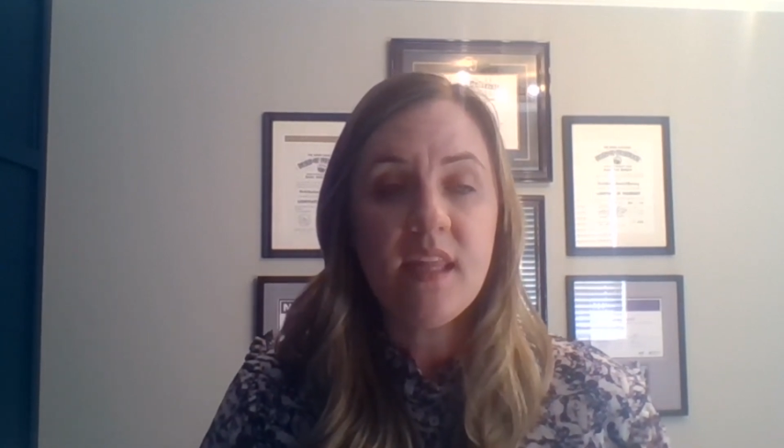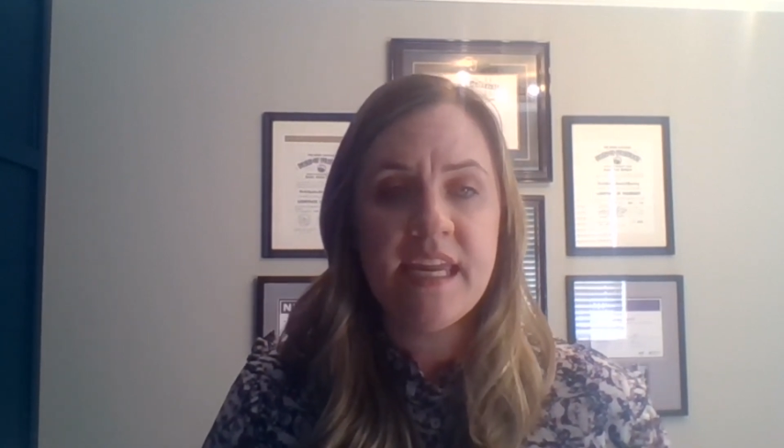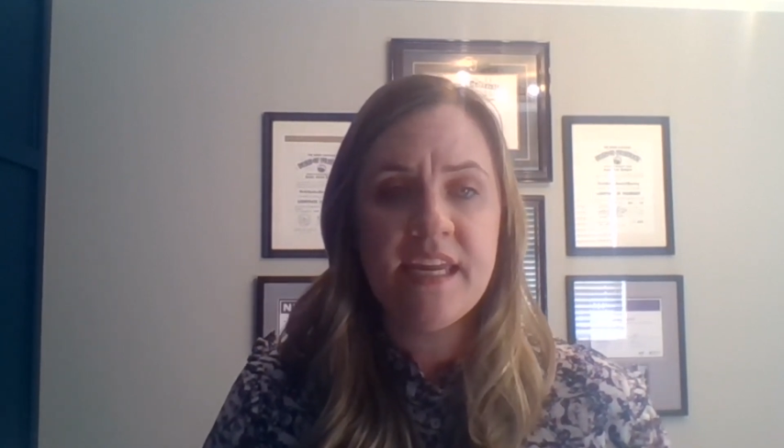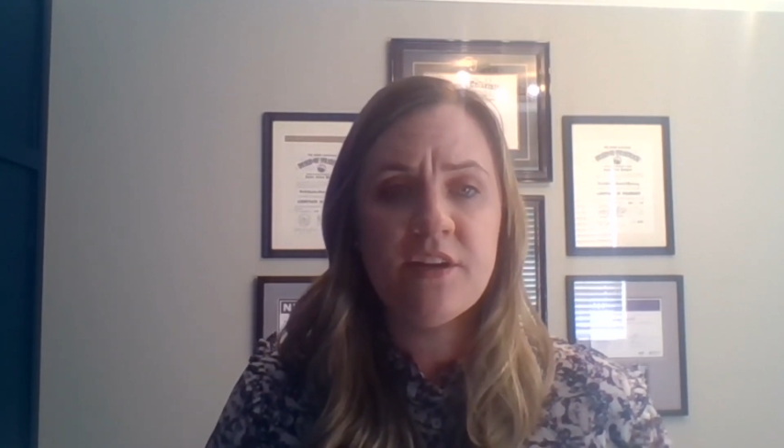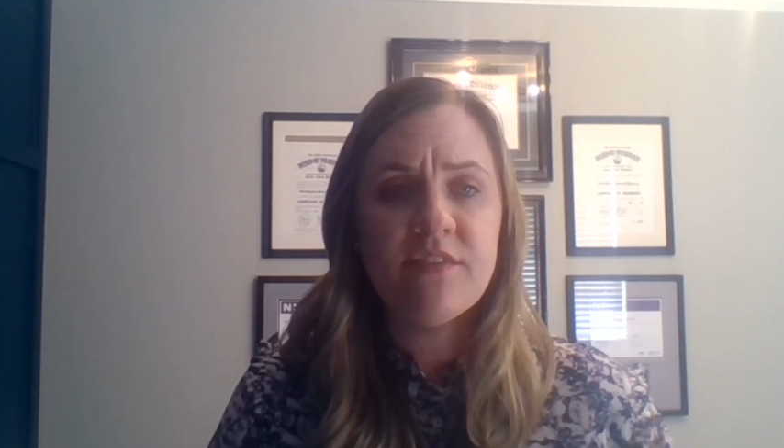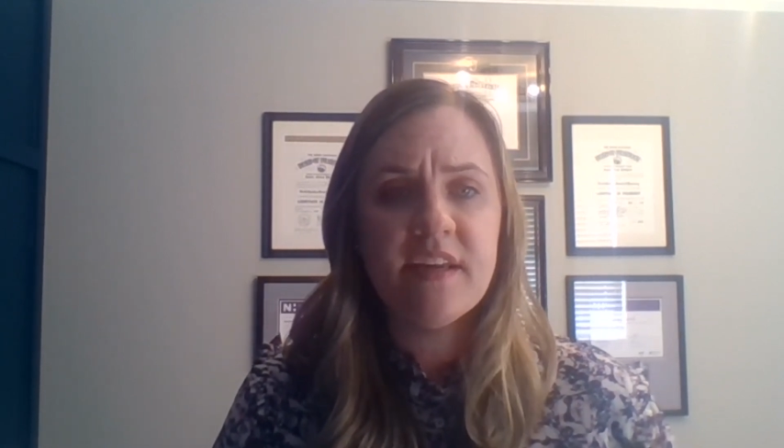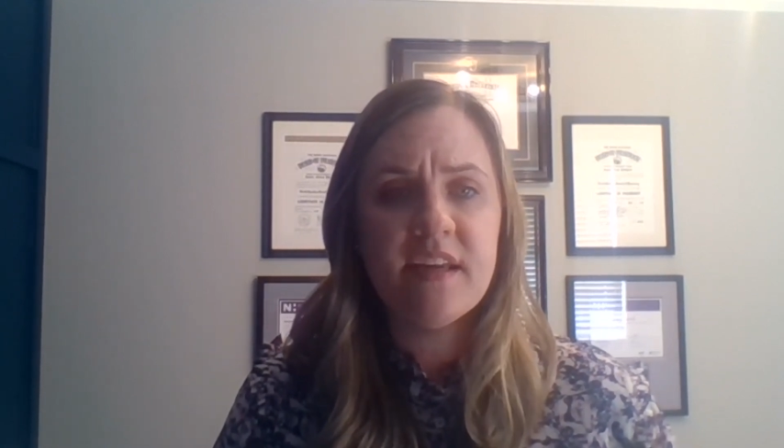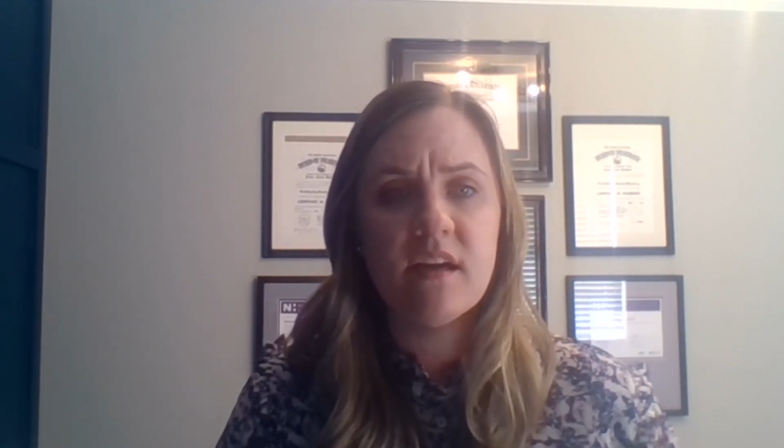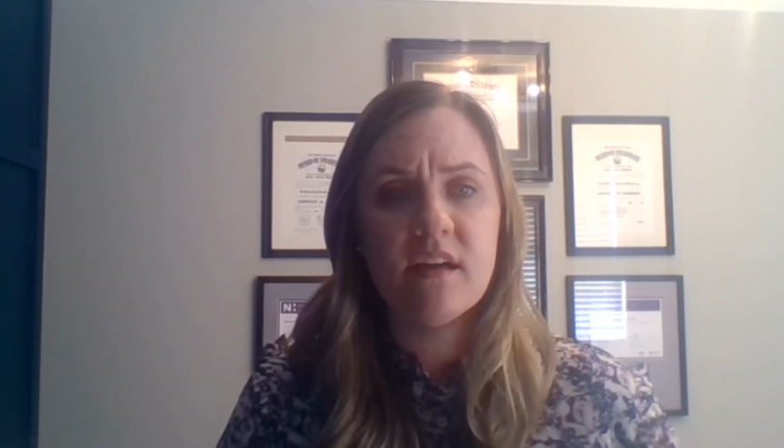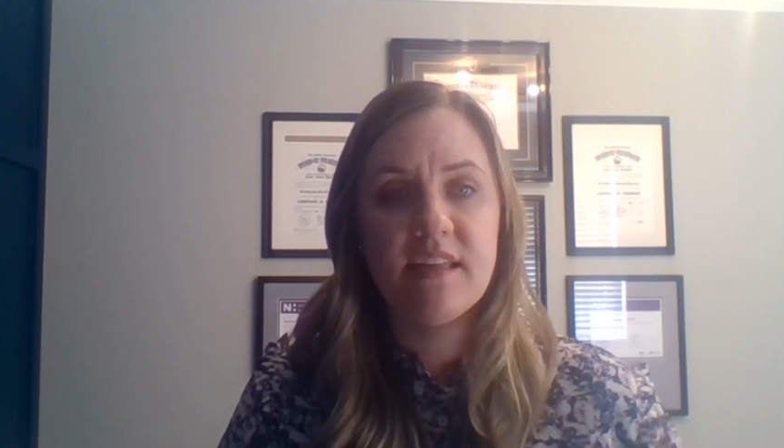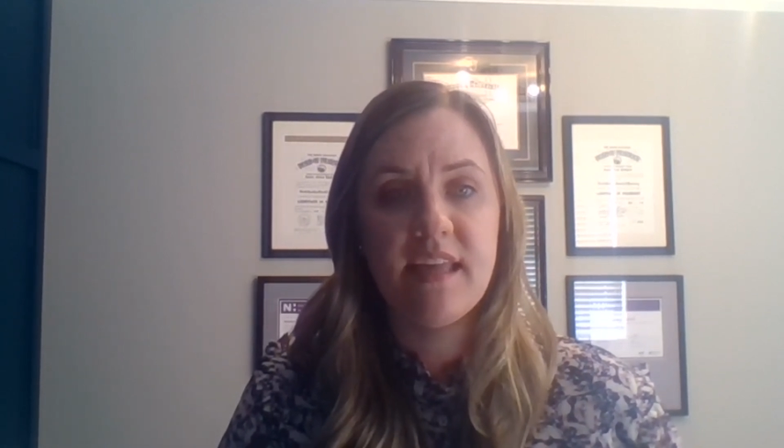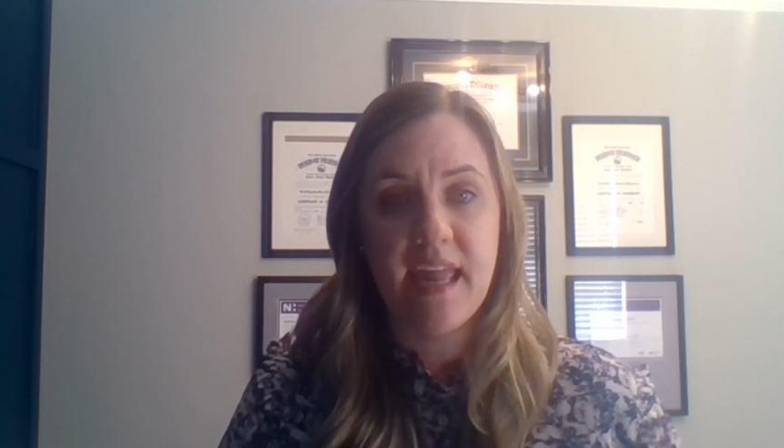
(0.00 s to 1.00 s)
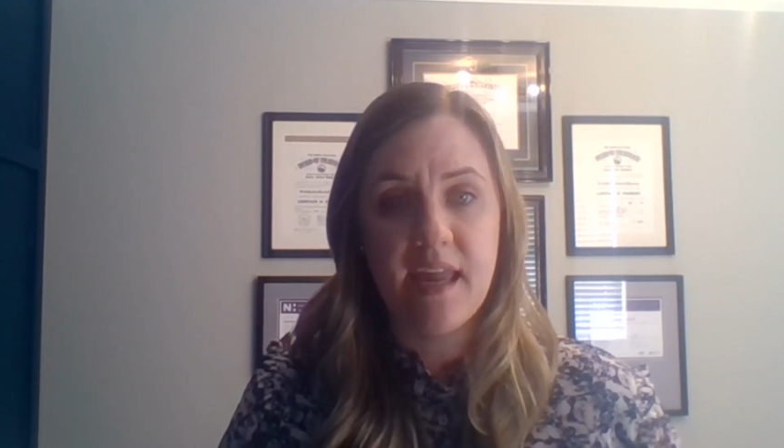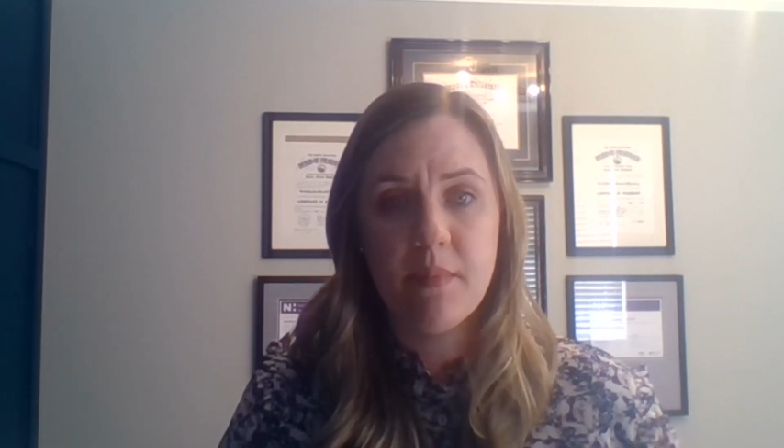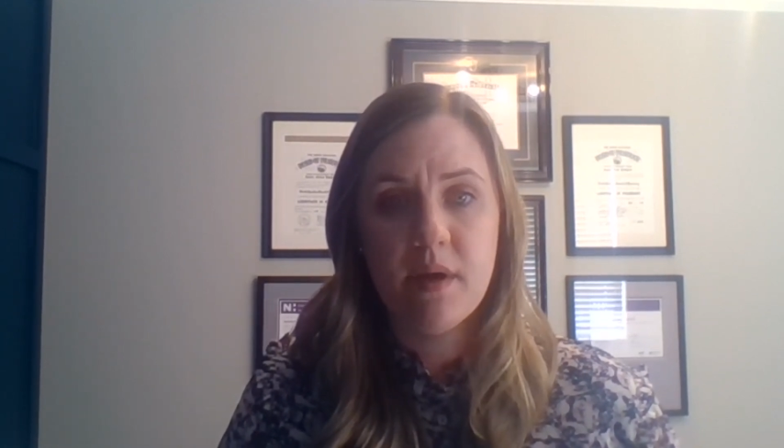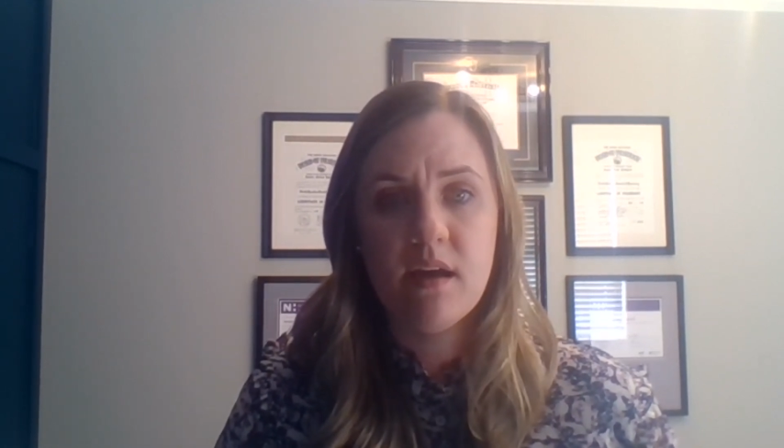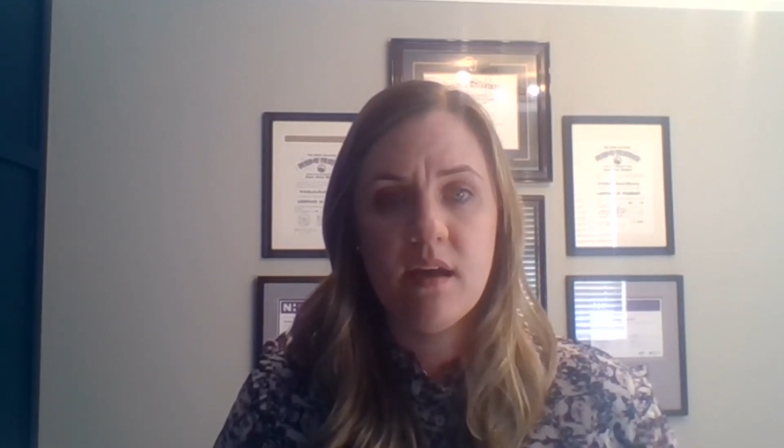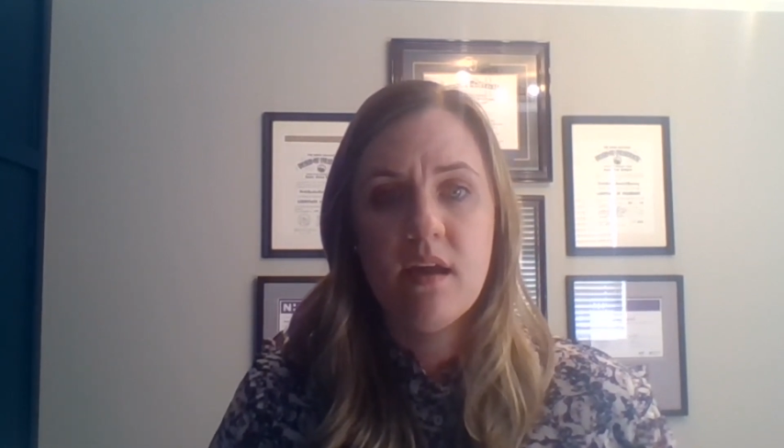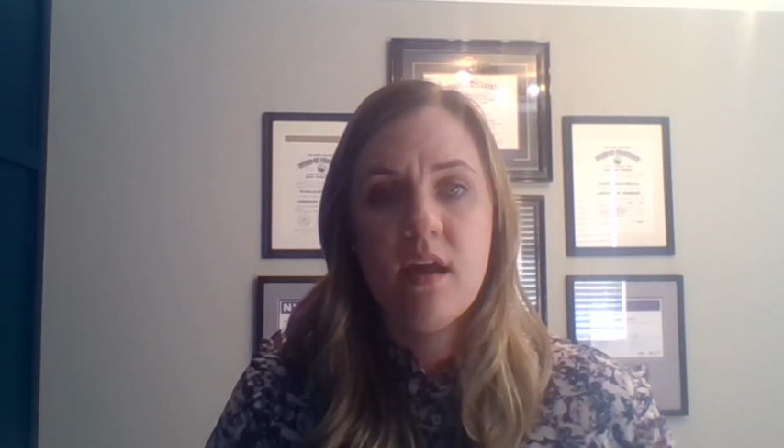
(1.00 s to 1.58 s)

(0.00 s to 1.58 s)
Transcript: interferon gamma